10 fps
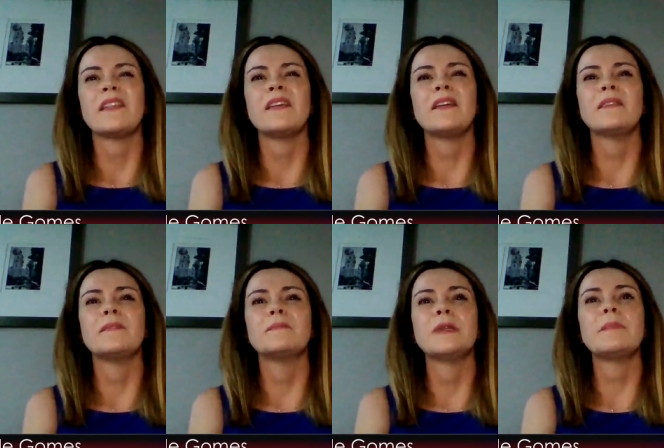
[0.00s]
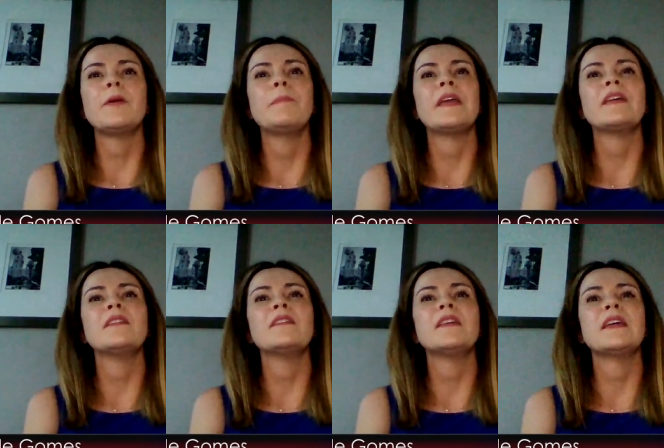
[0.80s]
I think, um, in my
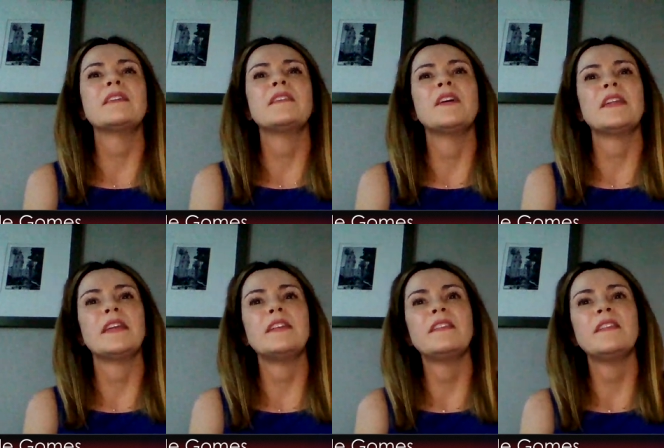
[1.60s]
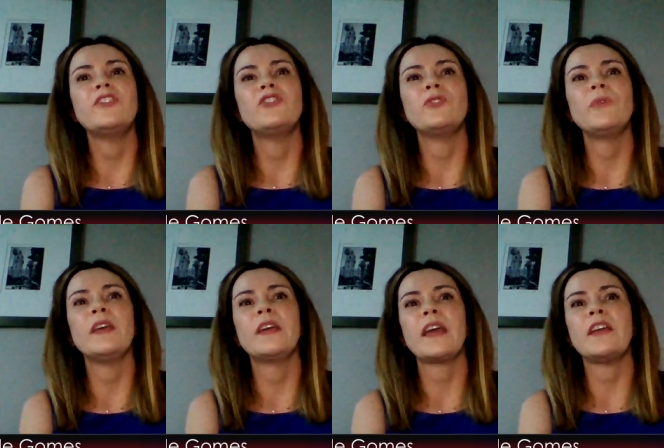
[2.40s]
opinion, it is not easy to
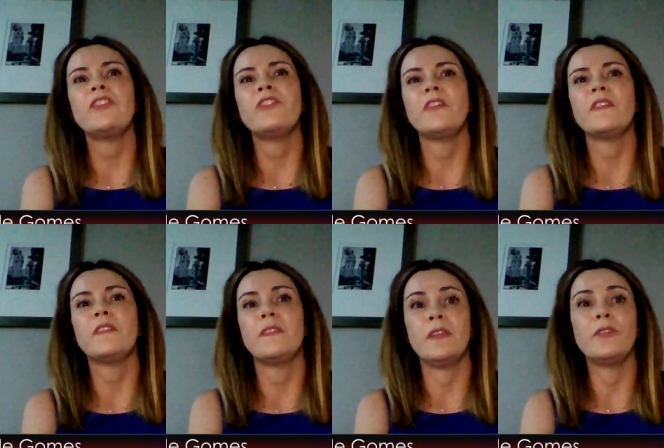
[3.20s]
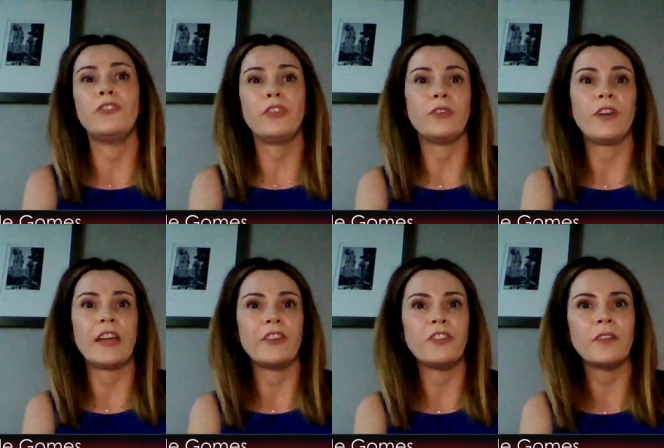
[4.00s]
engage this new
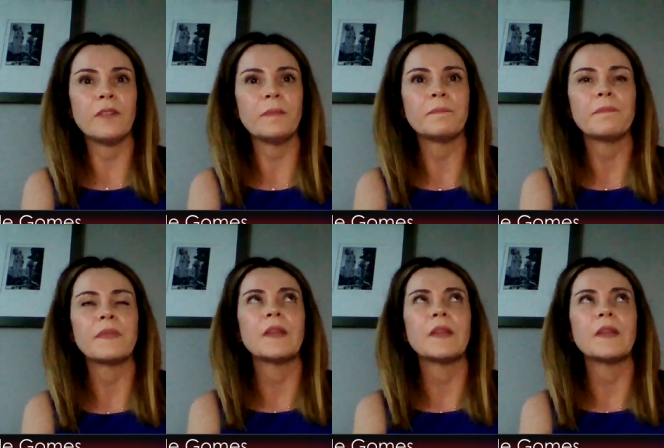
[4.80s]
generation,